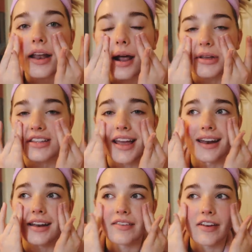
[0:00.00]
And I'm
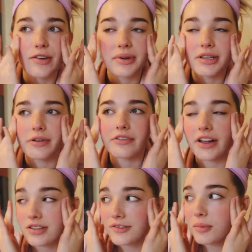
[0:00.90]
excited. I've never been to a
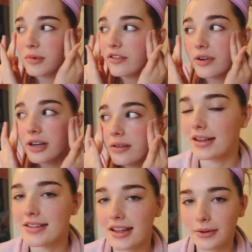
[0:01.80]
festival before.
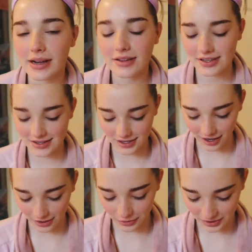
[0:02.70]
Is anyone else's
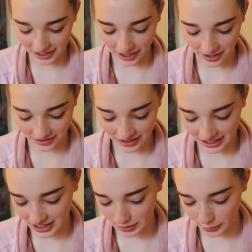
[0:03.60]
dog only cuddly
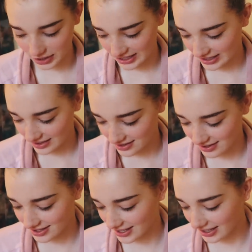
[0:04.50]
in the mornings?
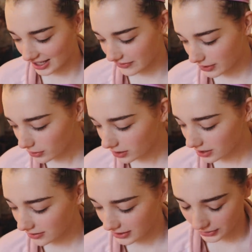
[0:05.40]
Because like Evie will
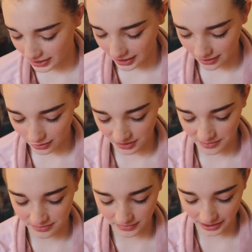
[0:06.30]
literally only cuddle
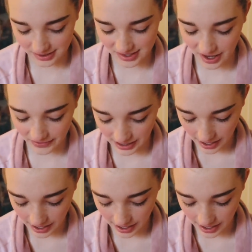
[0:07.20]
from like 7